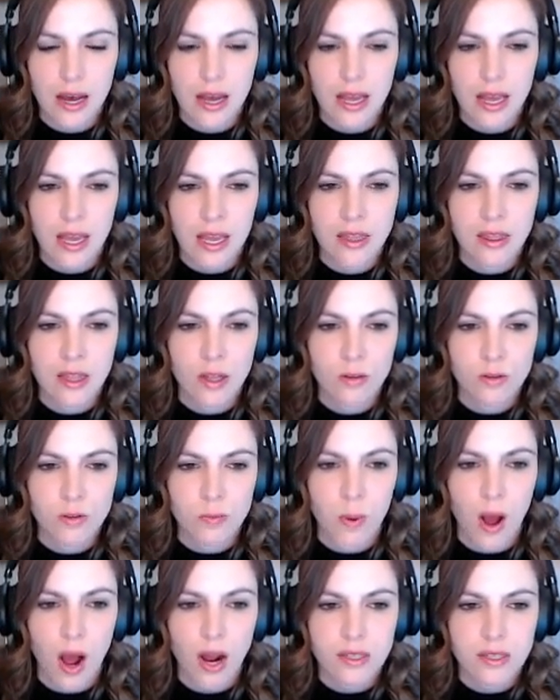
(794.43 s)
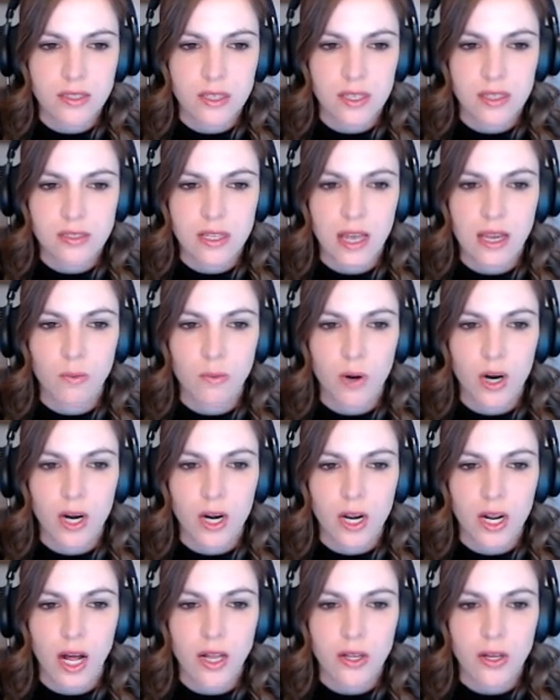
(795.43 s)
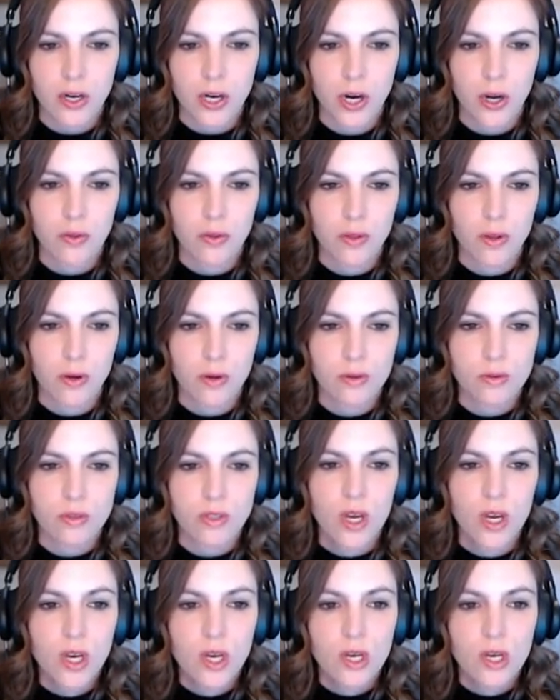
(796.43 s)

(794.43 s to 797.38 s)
in those boxes, and we're going to color code those.